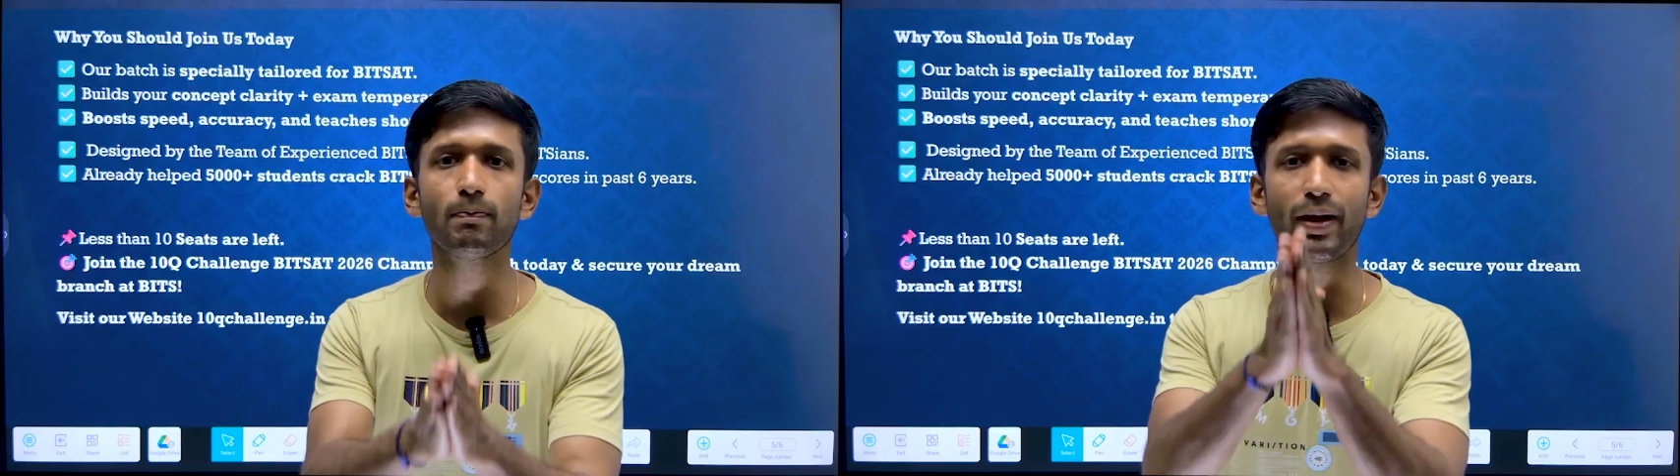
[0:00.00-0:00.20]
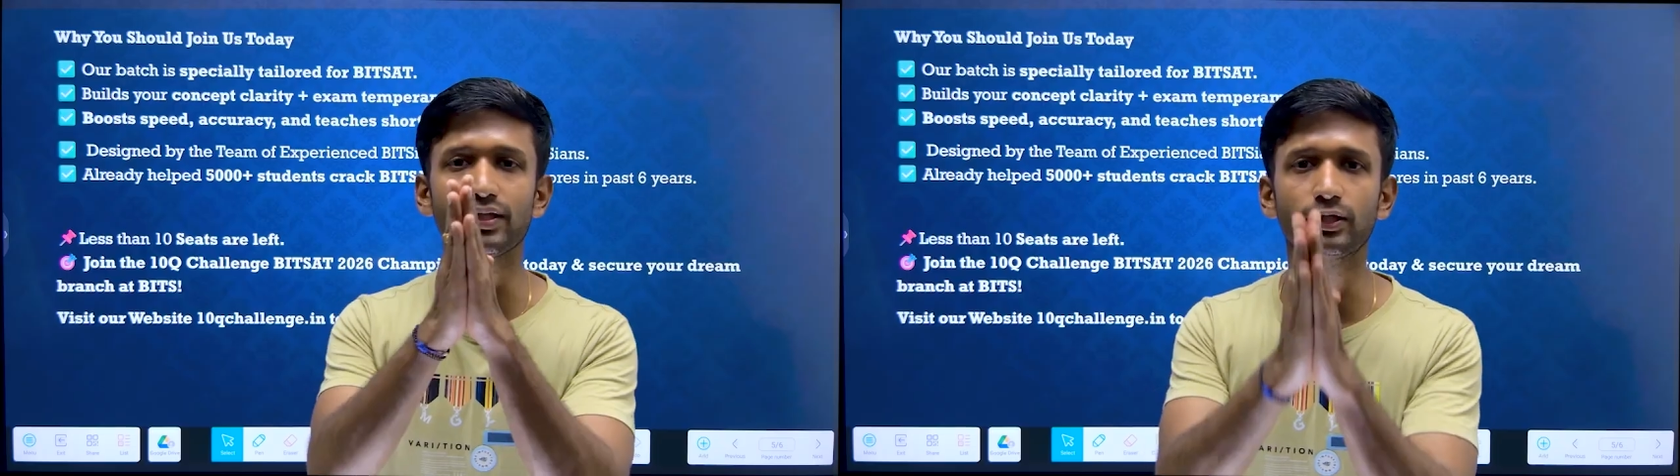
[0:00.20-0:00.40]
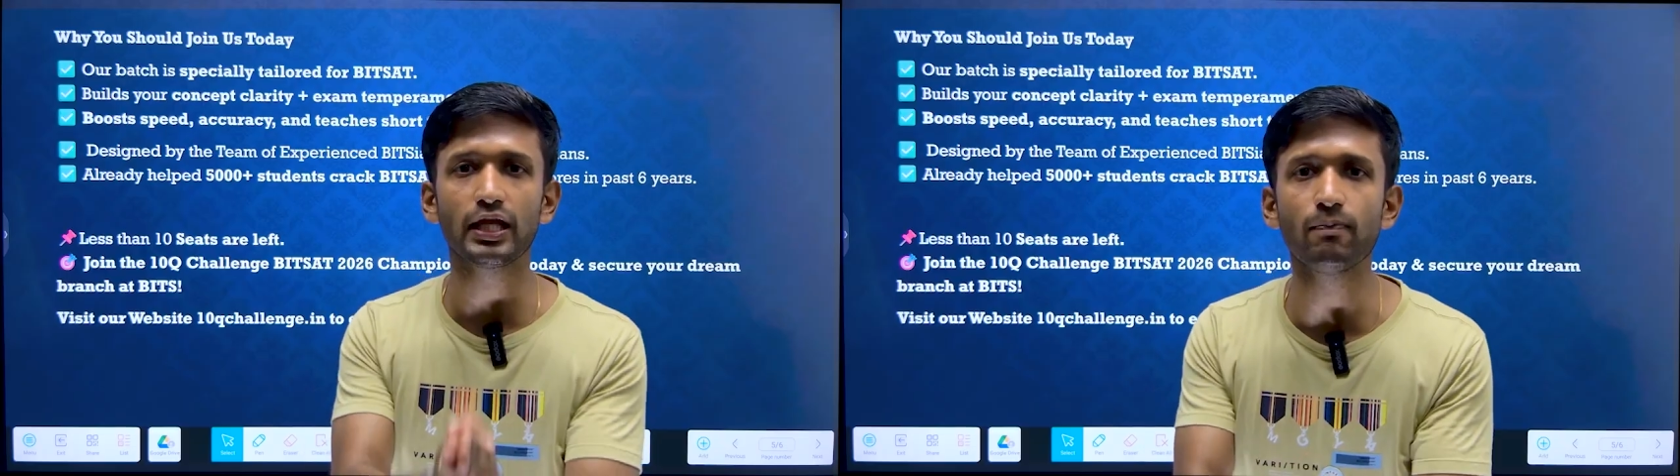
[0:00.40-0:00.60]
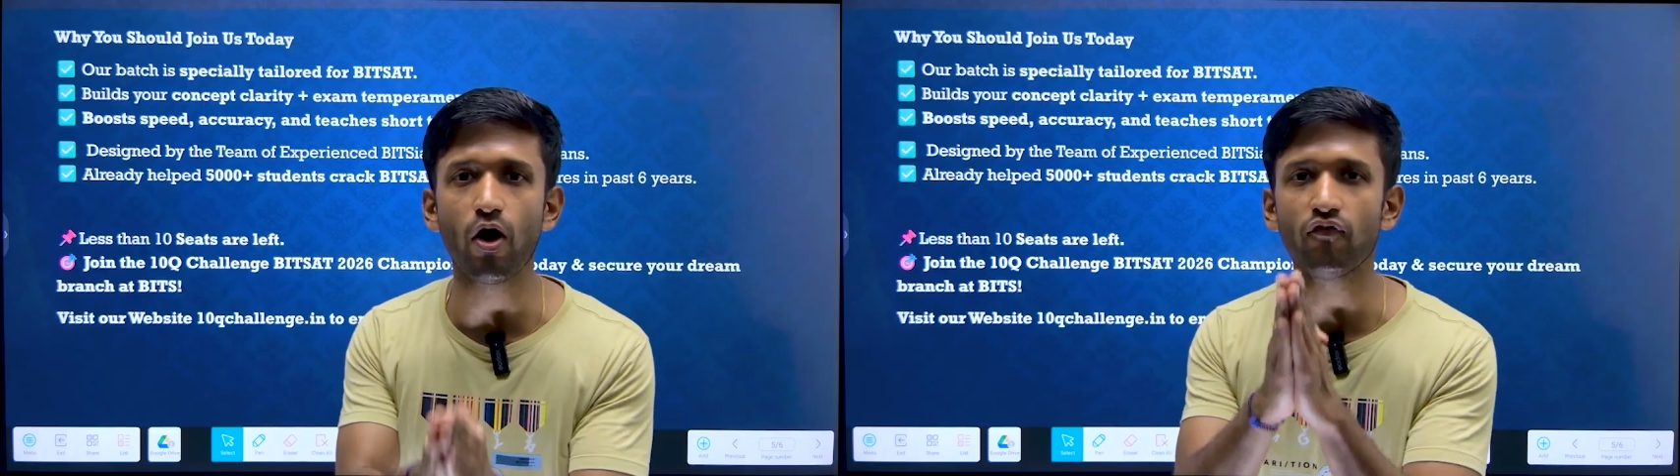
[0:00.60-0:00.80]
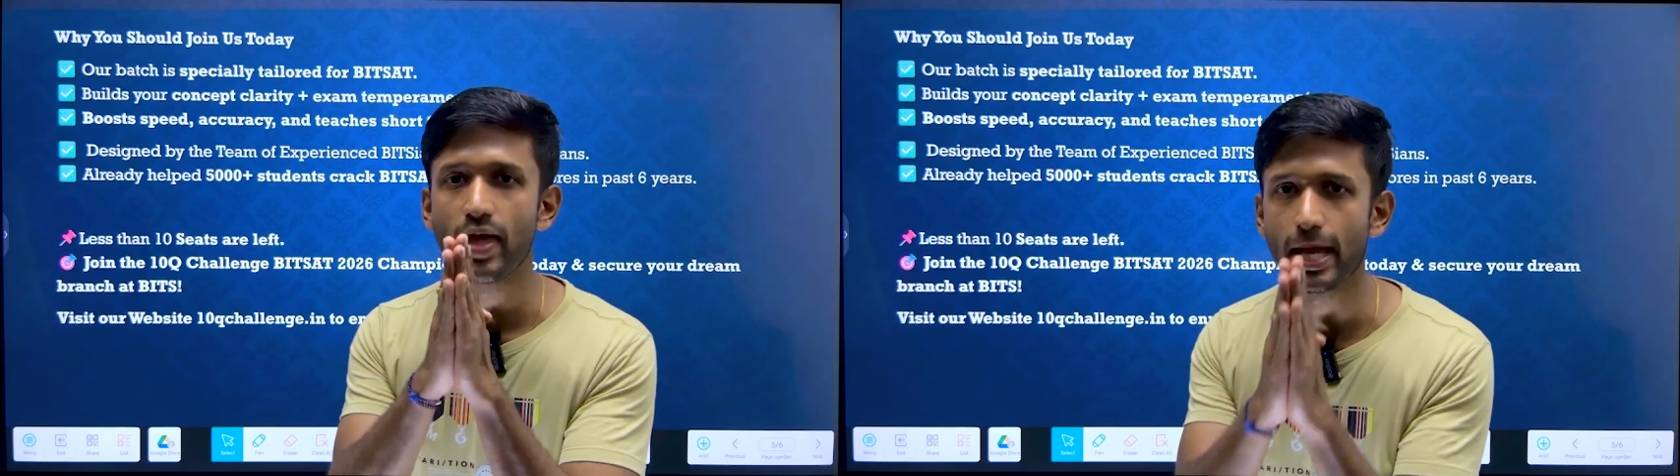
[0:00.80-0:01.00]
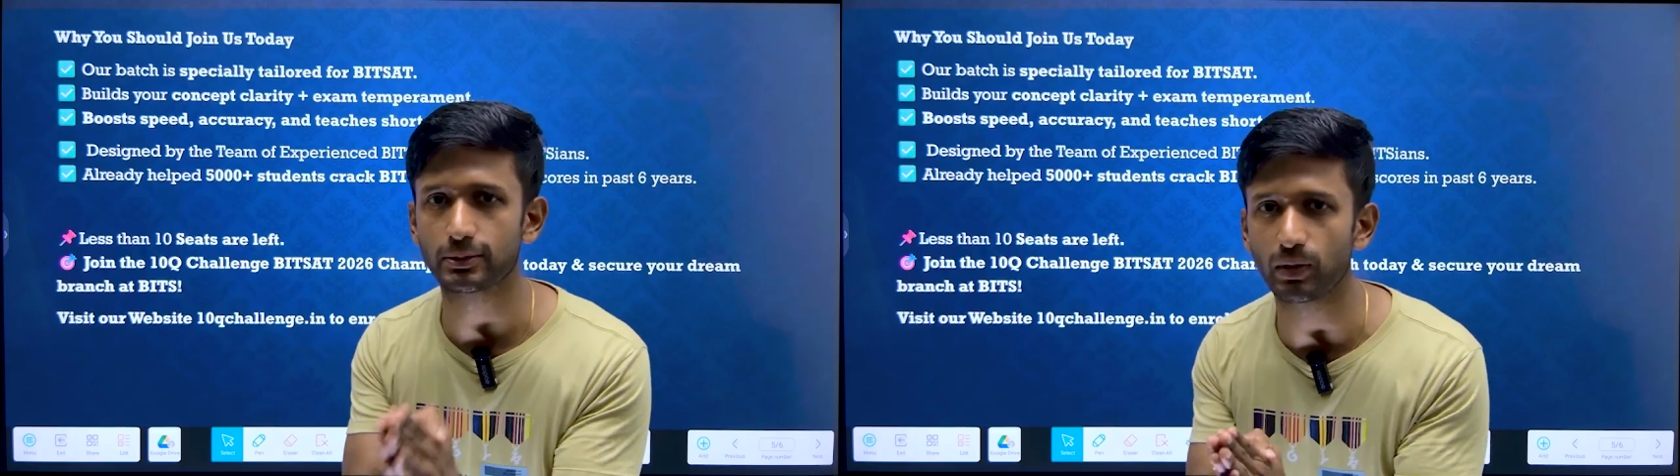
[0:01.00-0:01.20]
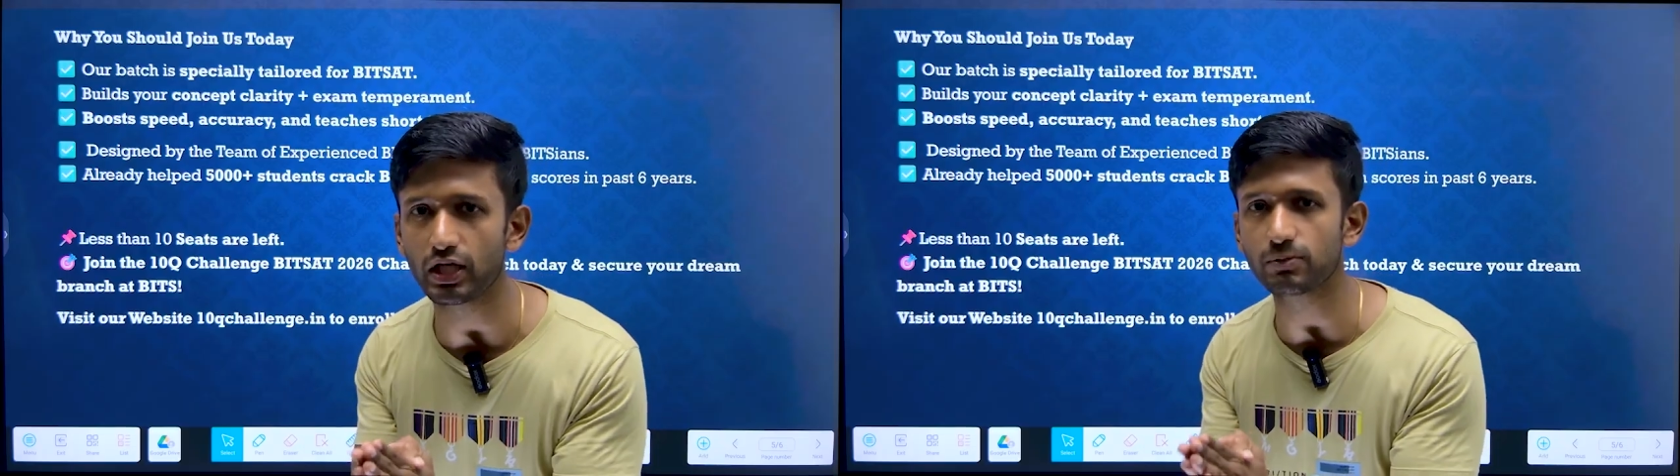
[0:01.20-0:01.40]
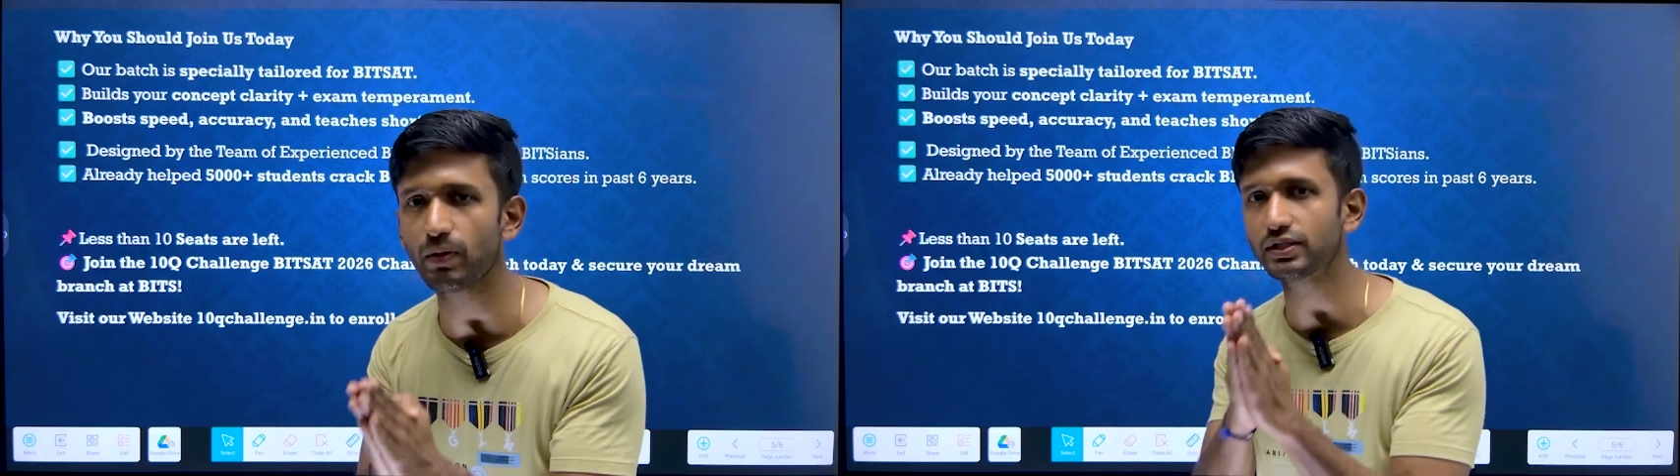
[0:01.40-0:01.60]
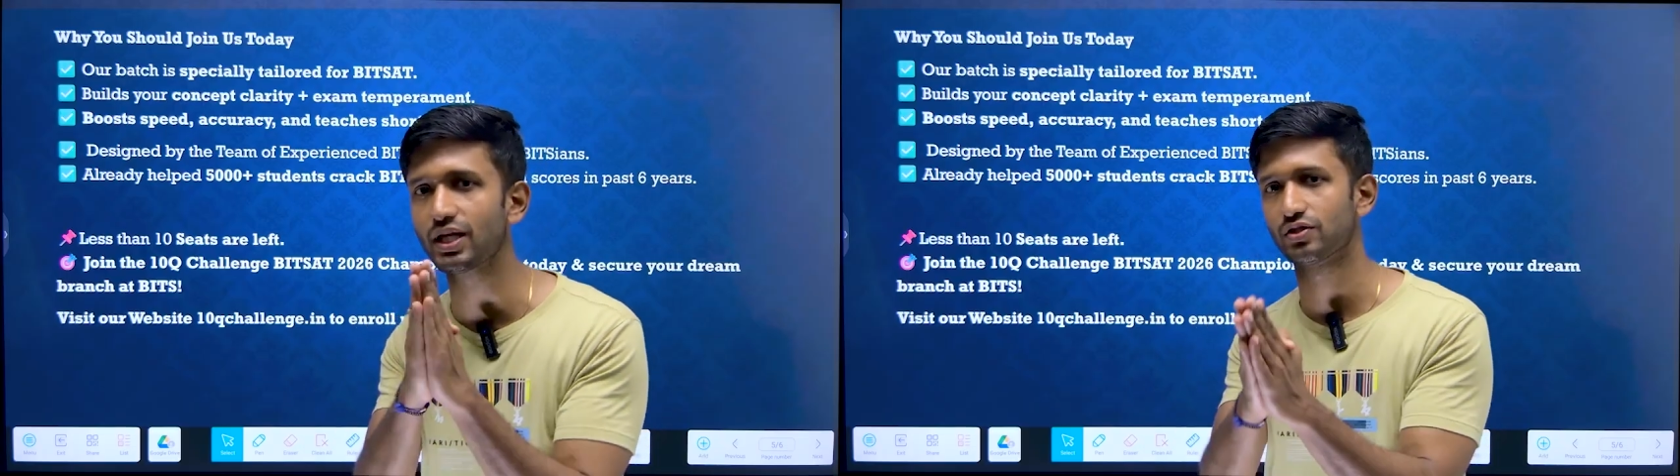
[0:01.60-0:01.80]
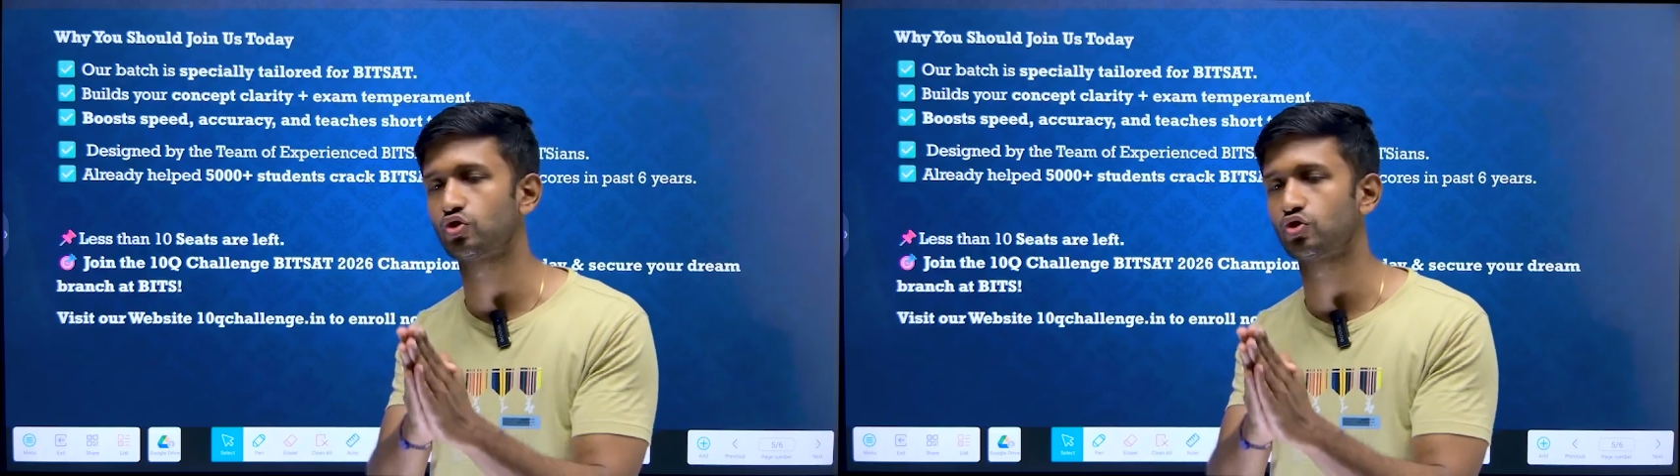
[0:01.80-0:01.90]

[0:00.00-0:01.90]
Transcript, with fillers: by the team of experienced BITSians.